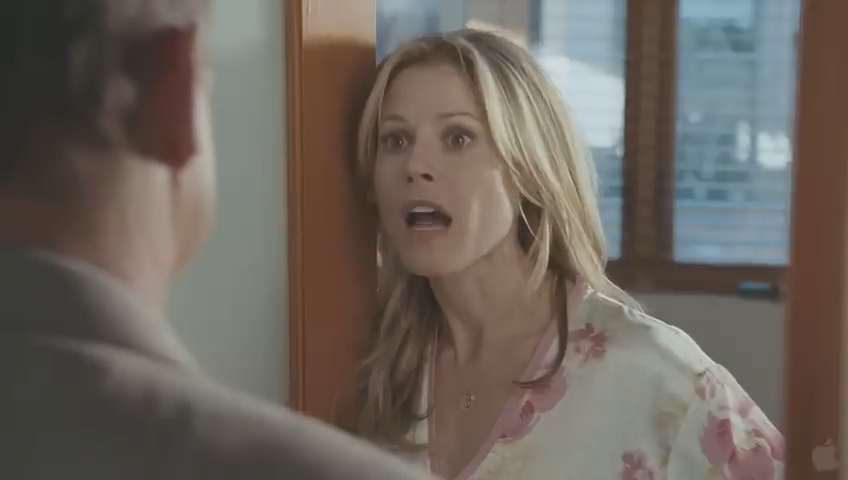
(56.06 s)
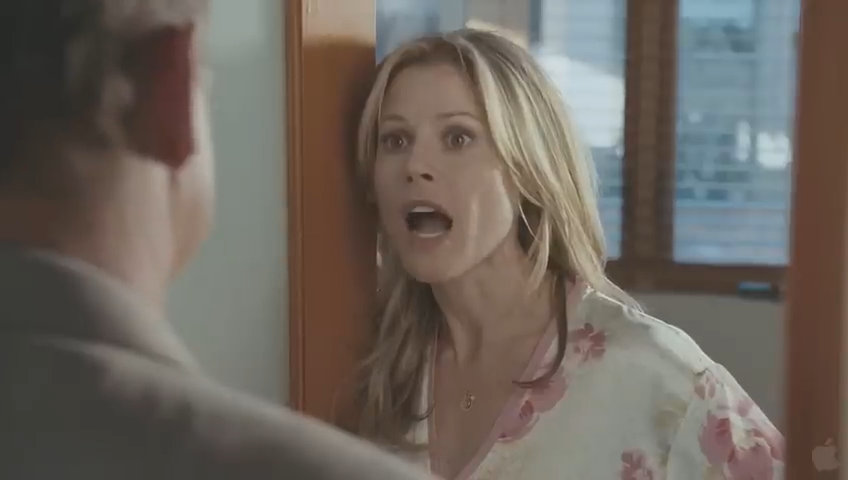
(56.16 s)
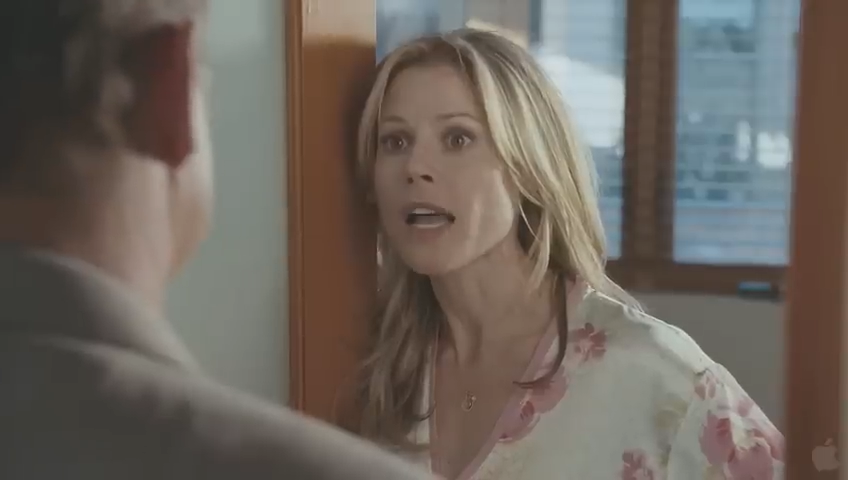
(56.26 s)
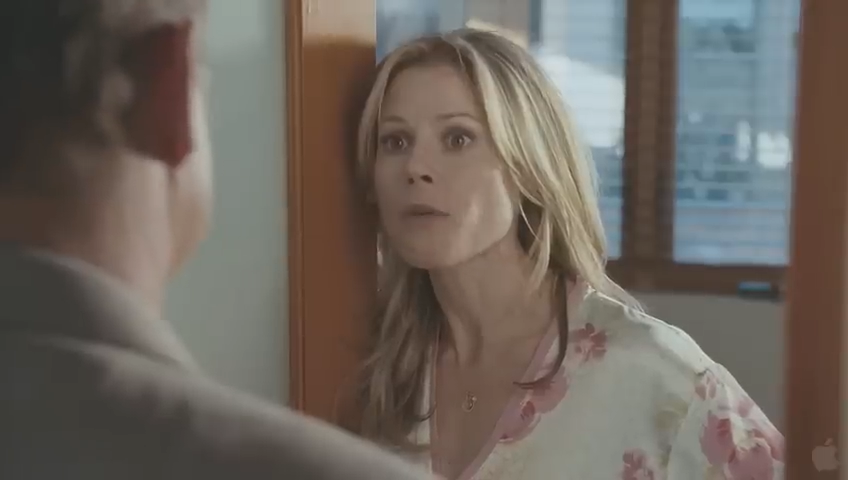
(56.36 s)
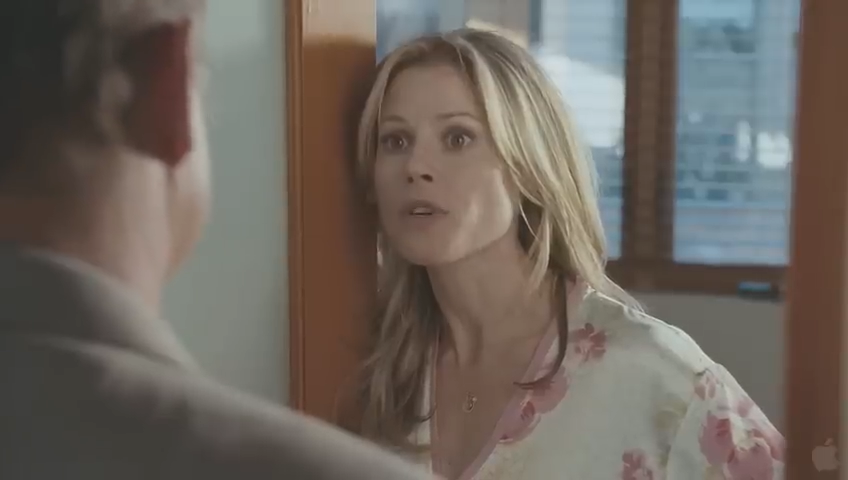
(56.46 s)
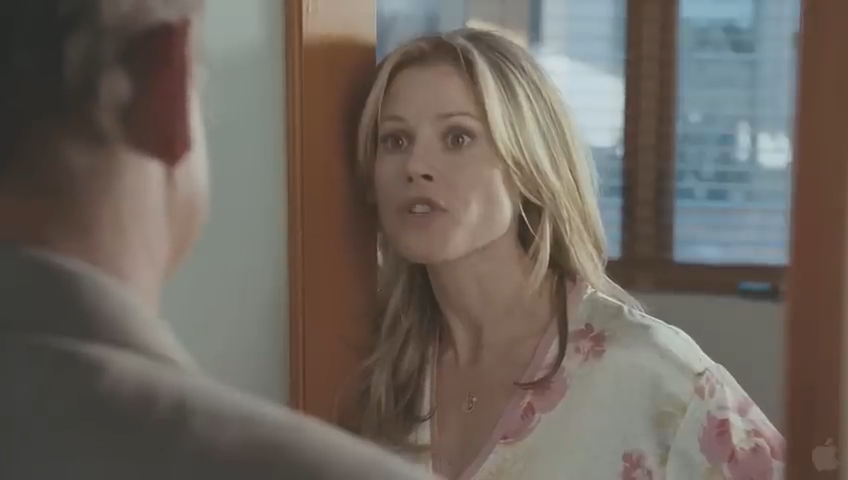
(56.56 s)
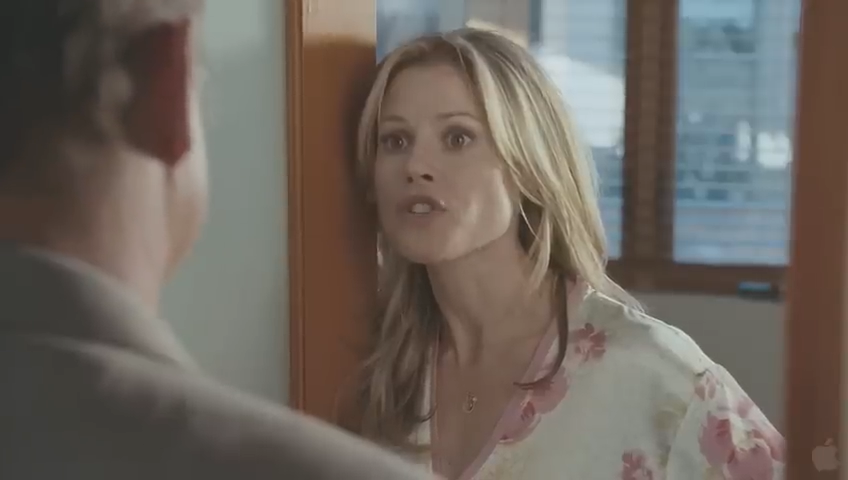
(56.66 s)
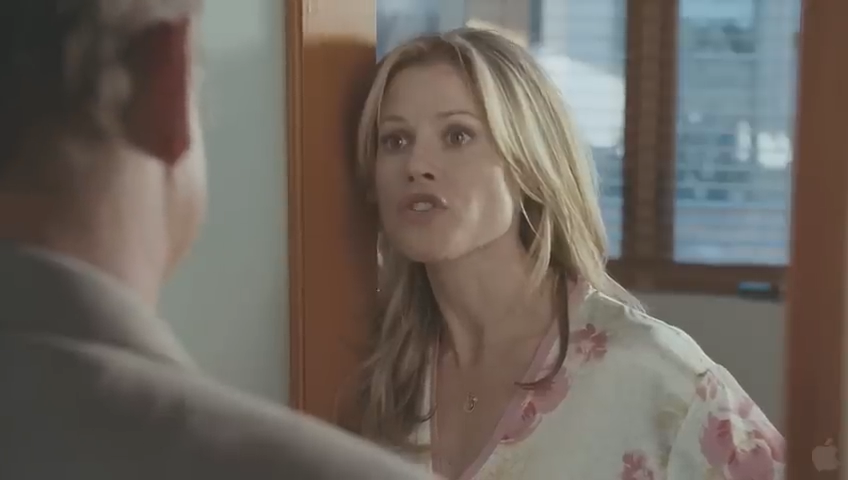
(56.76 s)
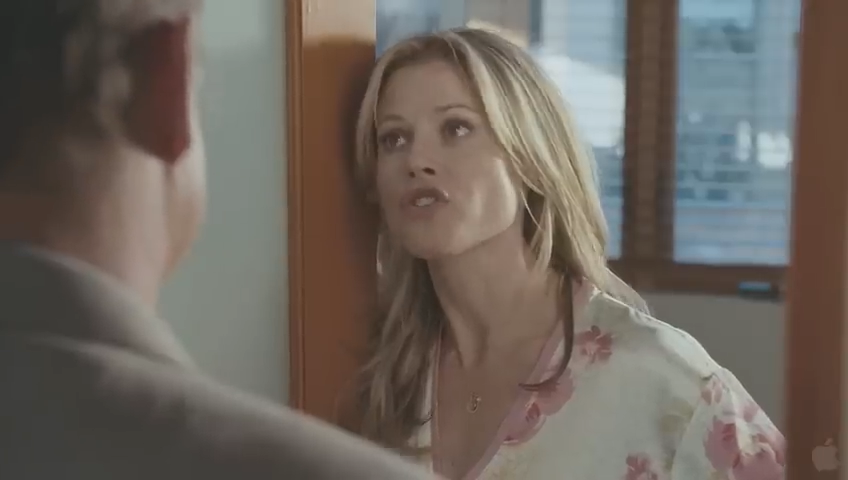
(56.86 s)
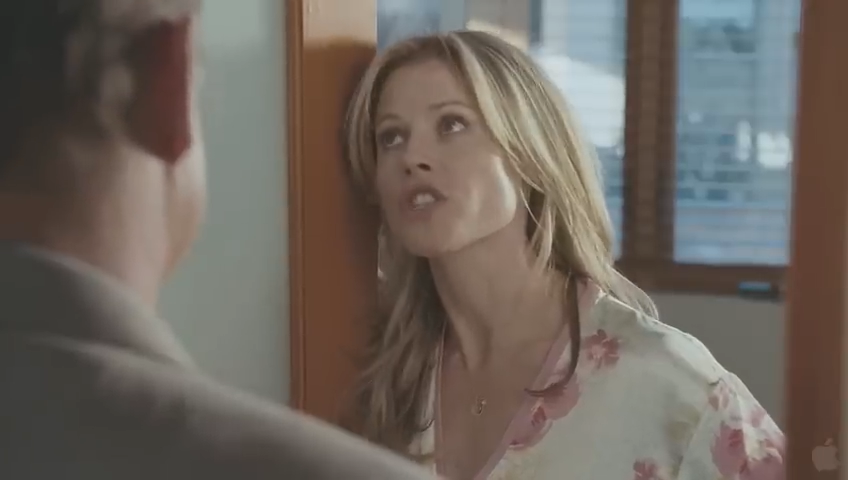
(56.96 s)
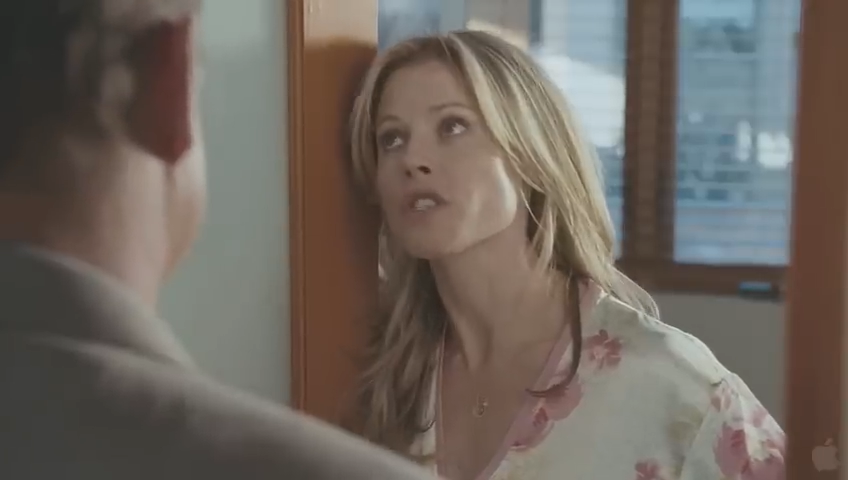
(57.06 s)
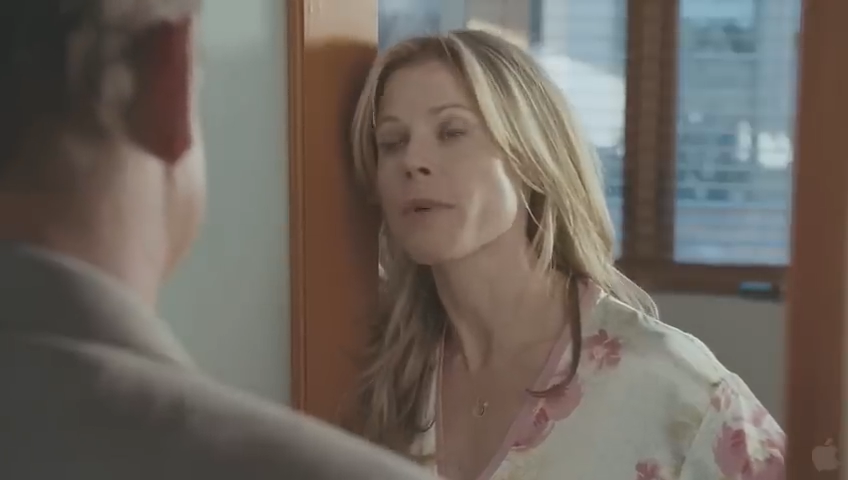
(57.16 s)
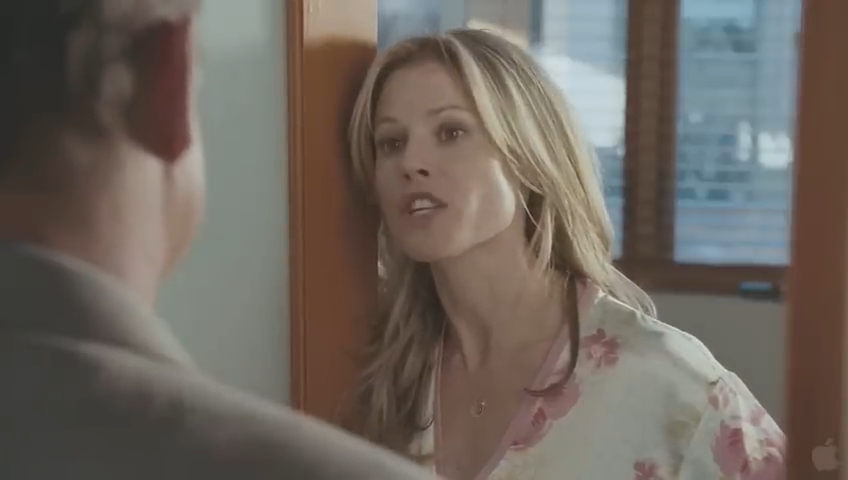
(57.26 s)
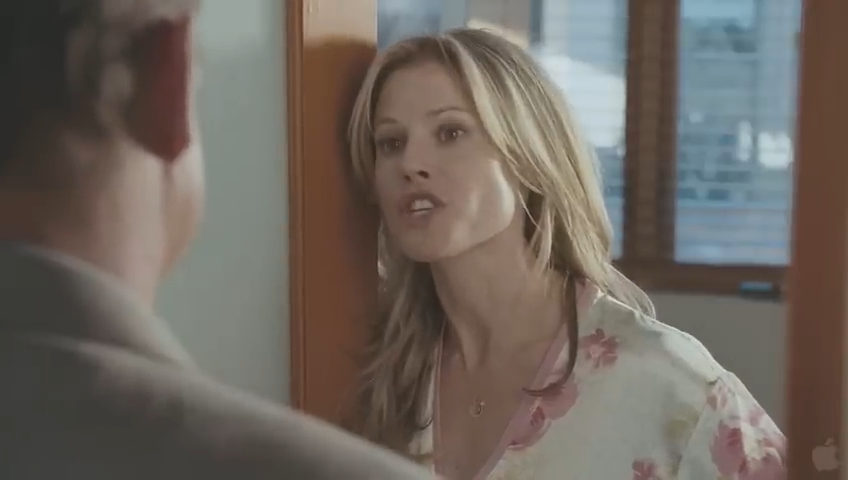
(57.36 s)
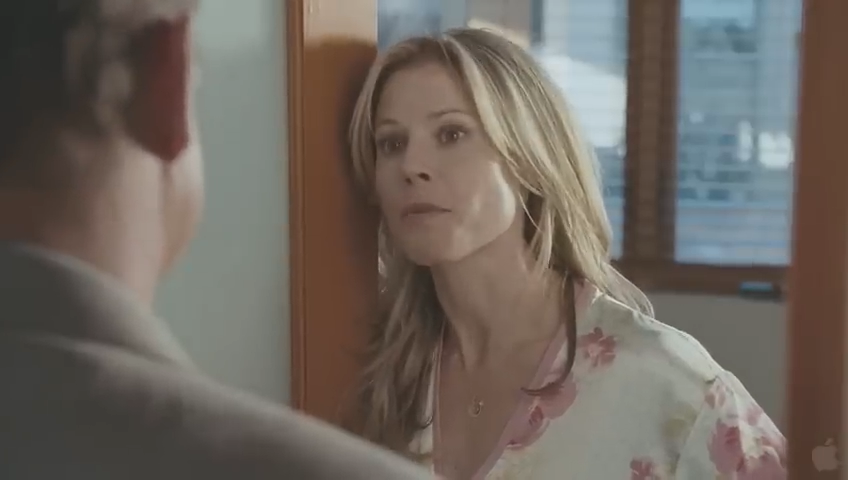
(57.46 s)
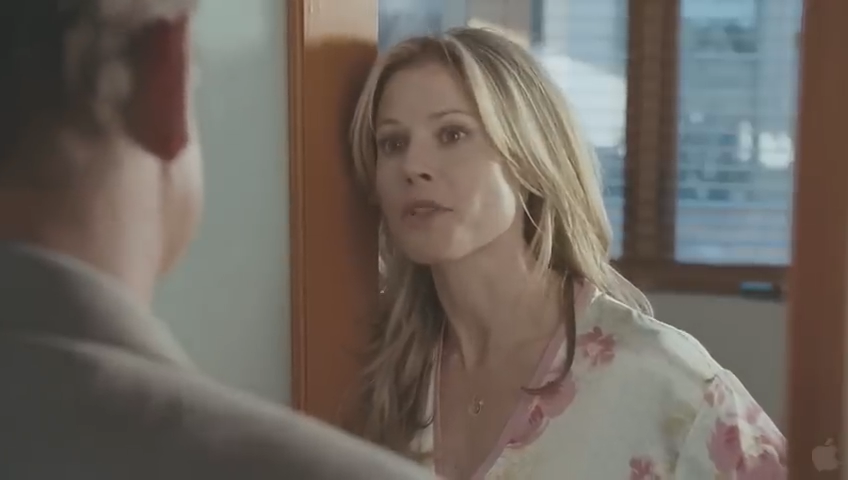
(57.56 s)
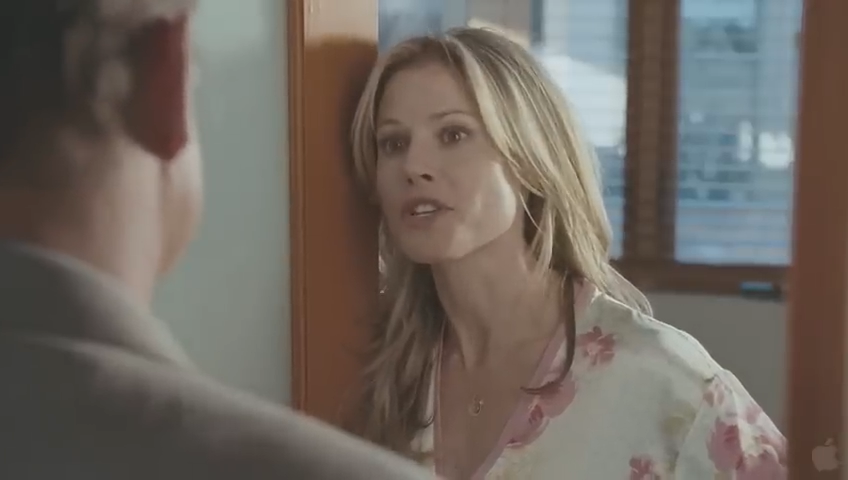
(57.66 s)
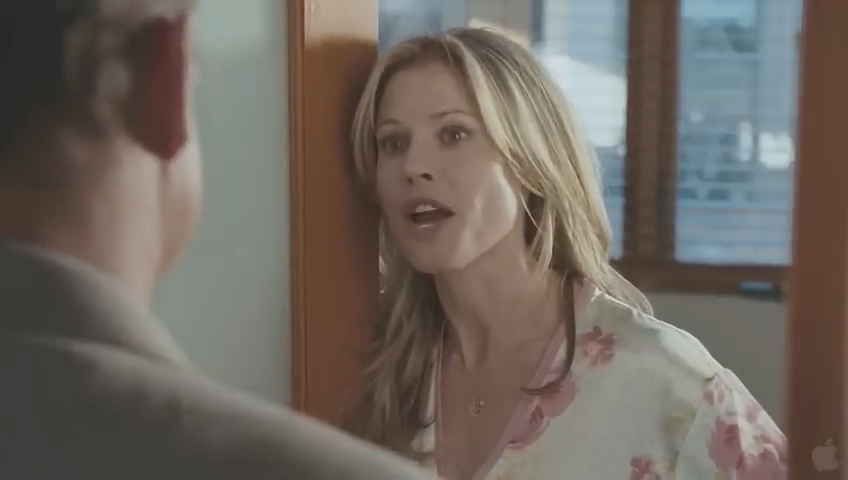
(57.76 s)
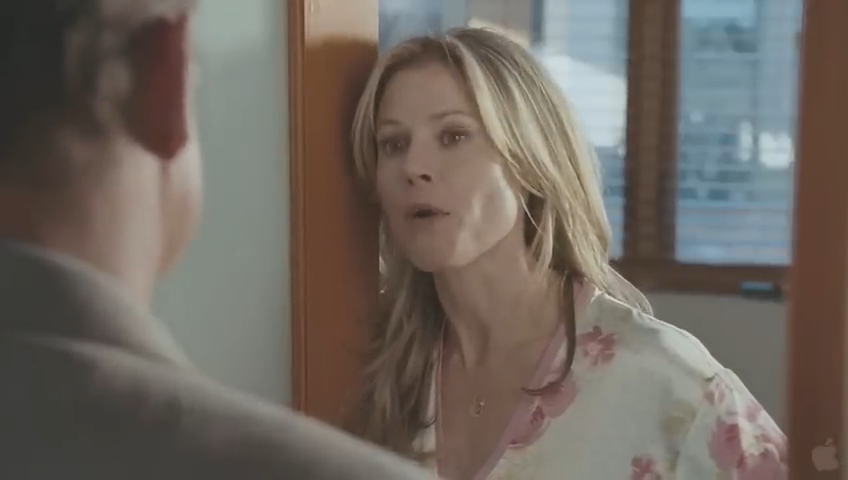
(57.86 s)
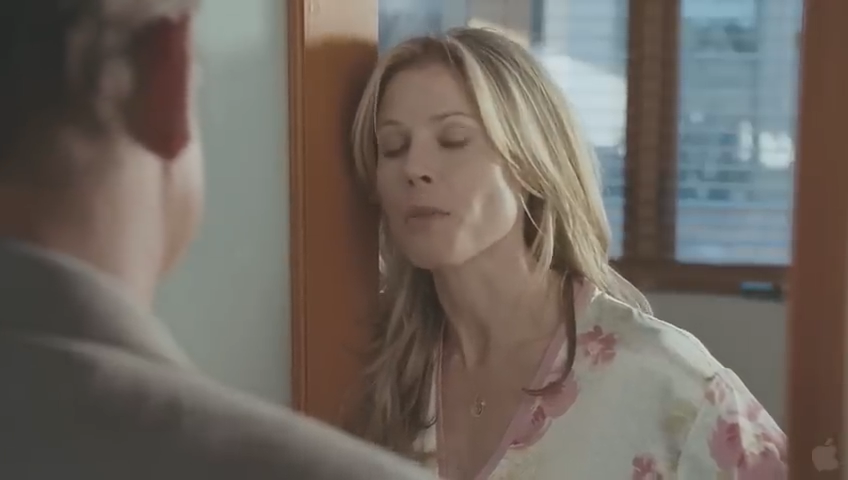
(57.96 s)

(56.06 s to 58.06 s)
I was just about to jump in the shower.